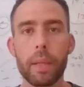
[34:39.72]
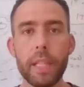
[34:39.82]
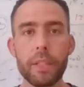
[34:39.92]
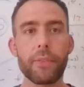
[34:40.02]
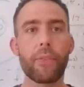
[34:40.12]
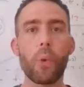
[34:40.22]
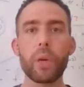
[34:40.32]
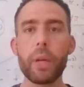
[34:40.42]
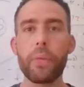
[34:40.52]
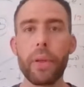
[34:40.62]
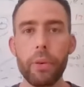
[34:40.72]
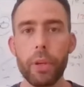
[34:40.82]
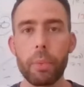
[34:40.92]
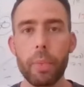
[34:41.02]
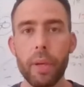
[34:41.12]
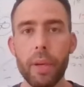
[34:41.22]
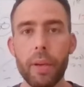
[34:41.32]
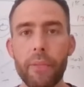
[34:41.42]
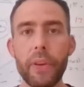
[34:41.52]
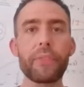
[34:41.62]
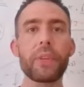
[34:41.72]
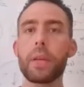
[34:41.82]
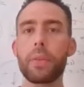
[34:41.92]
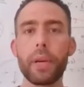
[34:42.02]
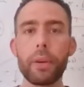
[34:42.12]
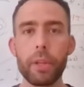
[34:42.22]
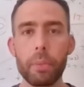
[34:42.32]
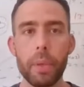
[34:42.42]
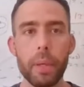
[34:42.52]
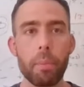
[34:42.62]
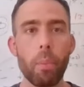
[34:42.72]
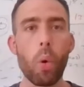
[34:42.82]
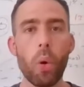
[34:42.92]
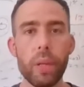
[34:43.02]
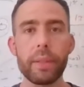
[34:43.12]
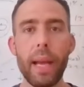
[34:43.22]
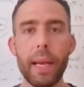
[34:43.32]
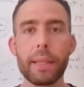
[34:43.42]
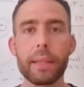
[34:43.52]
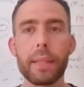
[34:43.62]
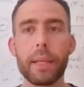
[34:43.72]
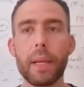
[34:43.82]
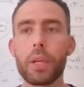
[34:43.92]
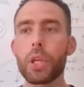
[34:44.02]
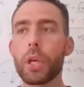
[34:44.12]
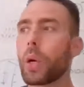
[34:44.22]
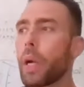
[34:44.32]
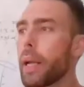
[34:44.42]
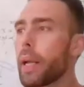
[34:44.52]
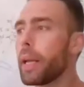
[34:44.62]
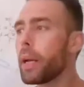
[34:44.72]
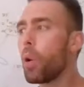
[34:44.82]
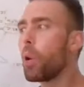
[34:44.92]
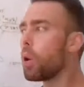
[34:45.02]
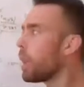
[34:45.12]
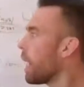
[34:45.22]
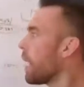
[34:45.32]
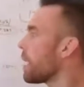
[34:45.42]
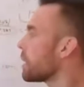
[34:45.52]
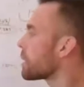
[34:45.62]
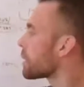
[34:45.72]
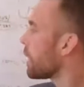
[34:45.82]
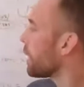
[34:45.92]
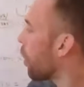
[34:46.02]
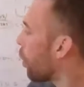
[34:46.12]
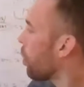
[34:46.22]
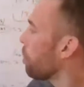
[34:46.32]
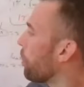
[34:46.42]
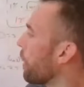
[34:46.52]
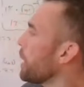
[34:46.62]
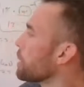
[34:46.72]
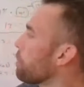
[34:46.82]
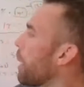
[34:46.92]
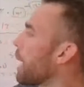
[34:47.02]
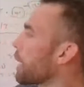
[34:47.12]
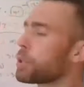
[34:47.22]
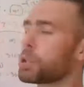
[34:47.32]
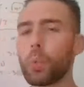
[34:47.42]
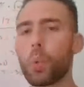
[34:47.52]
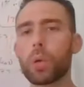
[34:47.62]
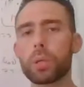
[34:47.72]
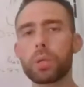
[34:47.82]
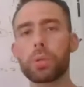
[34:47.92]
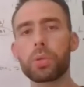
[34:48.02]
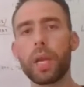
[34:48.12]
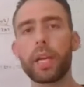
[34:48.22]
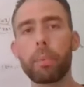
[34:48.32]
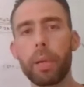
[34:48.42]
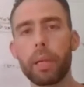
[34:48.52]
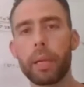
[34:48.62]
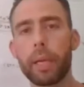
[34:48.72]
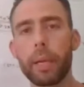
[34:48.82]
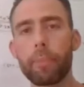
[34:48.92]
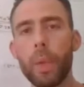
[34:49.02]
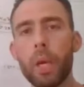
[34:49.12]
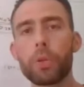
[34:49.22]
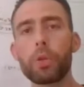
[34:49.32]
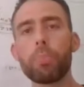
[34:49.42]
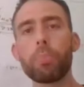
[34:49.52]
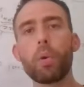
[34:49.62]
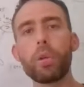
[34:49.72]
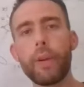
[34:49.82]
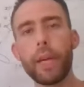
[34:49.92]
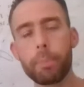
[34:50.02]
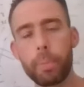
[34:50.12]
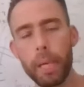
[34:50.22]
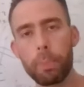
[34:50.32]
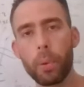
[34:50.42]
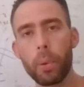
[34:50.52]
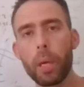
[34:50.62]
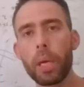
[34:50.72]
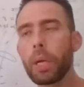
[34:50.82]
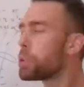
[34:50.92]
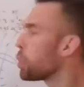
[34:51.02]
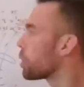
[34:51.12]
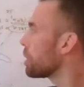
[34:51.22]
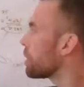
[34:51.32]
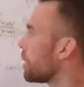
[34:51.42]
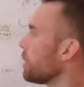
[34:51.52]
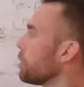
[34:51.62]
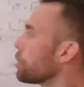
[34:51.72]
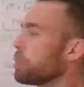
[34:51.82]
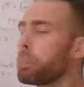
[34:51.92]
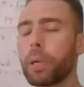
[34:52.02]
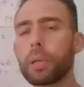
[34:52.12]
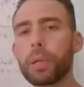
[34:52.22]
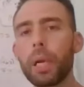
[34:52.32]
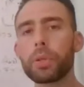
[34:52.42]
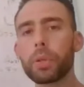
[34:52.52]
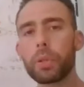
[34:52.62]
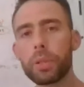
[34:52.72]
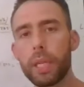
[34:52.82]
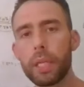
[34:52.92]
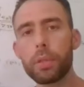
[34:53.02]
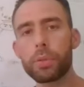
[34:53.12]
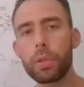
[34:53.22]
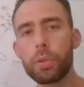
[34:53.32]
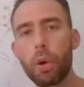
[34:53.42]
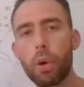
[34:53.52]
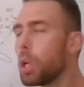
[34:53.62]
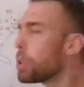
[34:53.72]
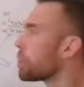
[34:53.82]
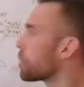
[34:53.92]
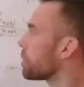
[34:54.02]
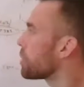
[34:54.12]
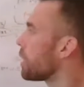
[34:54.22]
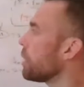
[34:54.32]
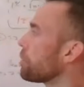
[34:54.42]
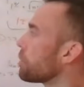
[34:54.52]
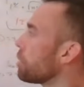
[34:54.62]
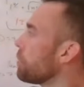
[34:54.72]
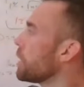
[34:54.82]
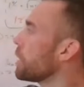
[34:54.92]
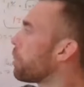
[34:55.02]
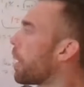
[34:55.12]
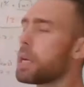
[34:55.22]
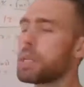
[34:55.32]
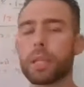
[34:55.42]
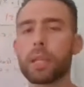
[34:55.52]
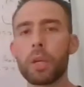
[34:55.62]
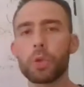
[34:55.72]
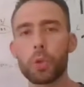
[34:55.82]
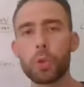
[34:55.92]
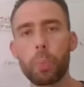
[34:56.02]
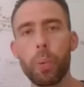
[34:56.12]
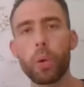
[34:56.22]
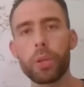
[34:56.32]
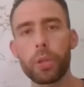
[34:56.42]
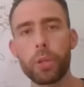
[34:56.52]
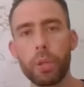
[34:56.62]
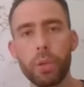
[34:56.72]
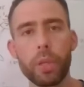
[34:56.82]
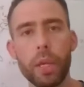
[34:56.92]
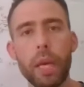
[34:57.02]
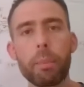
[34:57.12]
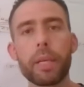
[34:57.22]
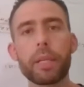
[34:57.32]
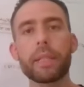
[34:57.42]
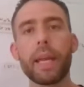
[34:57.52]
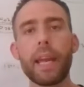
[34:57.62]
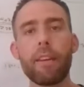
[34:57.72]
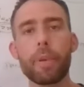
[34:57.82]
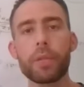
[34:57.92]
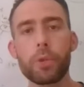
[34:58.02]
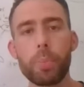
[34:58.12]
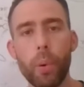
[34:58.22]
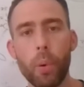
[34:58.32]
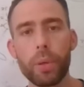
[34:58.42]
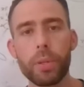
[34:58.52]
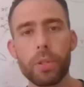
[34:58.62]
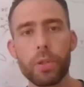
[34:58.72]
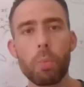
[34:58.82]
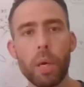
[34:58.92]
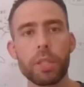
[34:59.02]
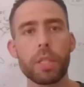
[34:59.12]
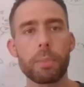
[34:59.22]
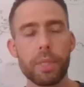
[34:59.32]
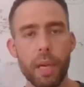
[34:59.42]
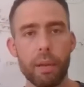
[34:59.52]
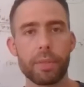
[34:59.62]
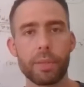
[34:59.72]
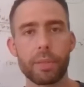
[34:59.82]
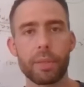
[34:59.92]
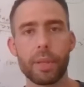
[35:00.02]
That's 40 Ethereum, 50 Ethereum, more than that. So it all plays back towards the sustainability, to motivate people to continue to build, to continue to grow, to continue to redeposit, to support the community, because they have been supported so much themselves.